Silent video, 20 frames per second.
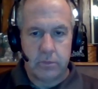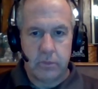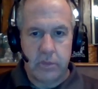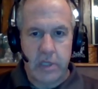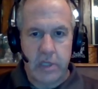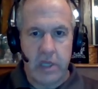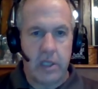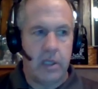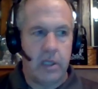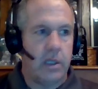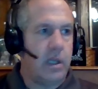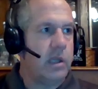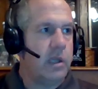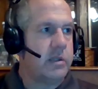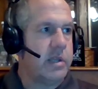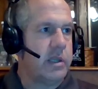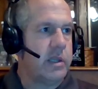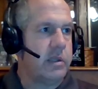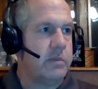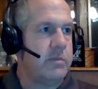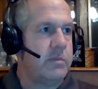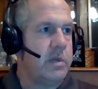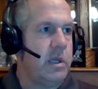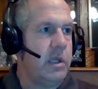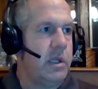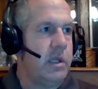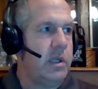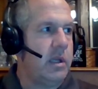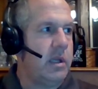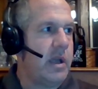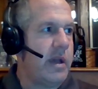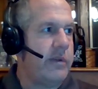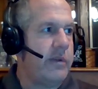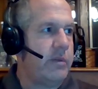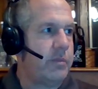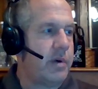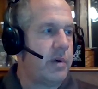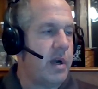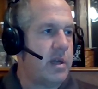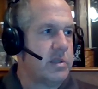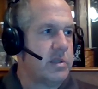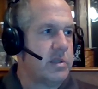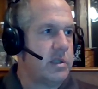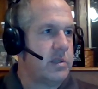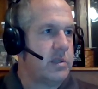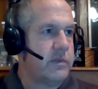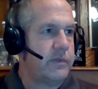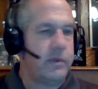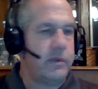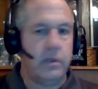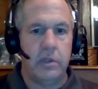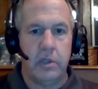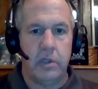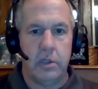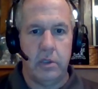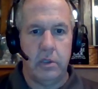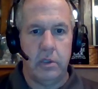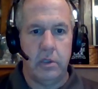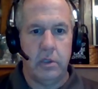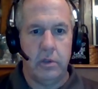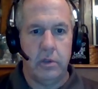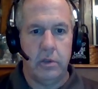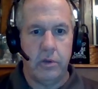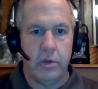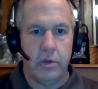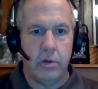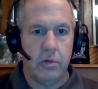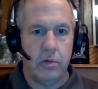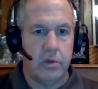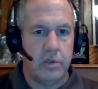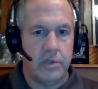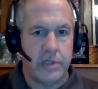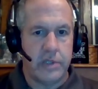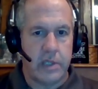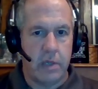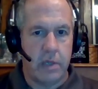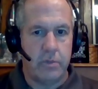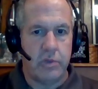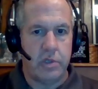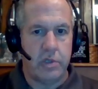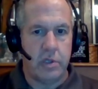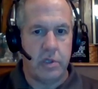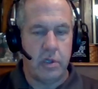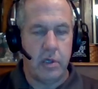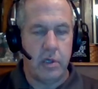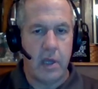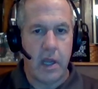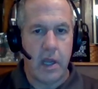take the meat and have it processed for their own consumption.